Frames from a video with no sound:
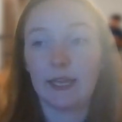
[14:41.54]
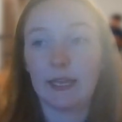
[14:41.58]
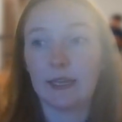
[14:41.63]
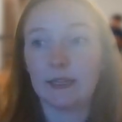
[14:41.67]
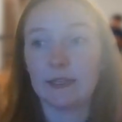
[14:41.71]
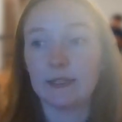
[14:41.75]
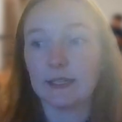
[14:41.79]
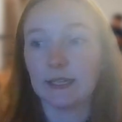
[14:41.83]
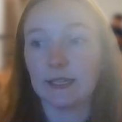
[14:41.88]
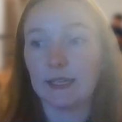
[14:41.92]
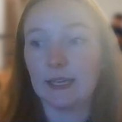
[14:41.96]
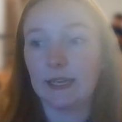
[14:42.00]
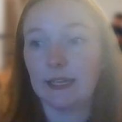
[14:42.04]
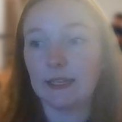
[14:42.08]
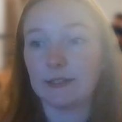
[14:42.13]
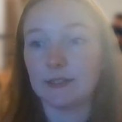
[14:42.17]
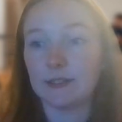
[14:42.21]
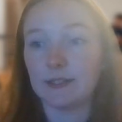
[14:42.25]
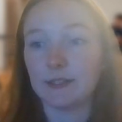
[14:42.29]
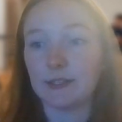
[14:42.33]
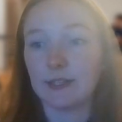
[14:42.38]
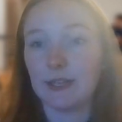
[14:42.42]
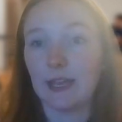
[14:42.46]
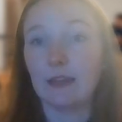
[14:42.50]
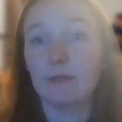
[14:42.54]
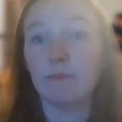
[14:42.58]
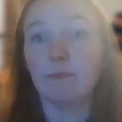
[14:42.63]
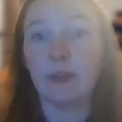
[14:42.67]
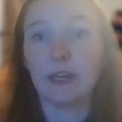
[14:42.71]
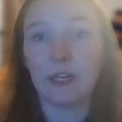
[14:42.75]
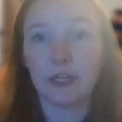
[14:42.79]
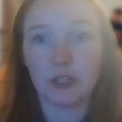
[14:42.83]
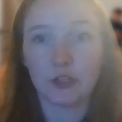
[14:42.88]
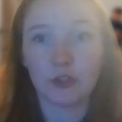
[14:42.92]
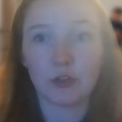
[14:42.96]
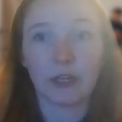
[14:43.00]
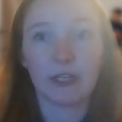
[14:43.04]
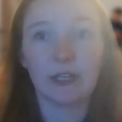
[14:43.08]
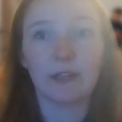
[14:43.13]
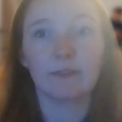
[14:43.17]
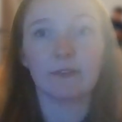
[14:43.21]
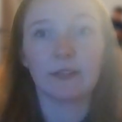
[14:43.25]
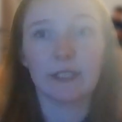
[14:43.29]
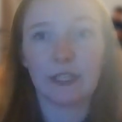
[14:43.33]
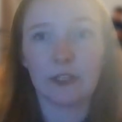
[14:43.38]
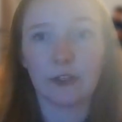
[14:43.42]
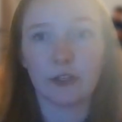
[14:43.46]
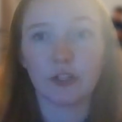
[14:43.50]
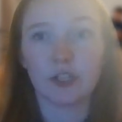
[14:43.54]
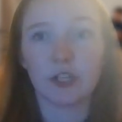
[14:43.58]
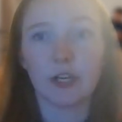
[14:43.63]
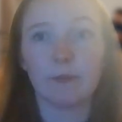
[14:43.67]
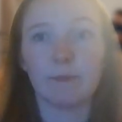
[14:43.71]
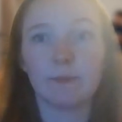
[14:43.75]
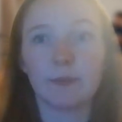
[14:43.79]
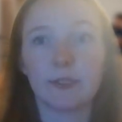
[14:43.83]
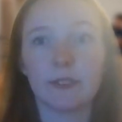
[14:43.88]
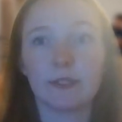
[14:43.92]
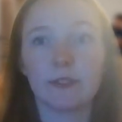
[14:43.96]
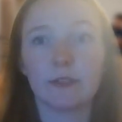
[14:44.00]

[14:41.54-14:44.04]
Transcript: and it's Administrative Leadership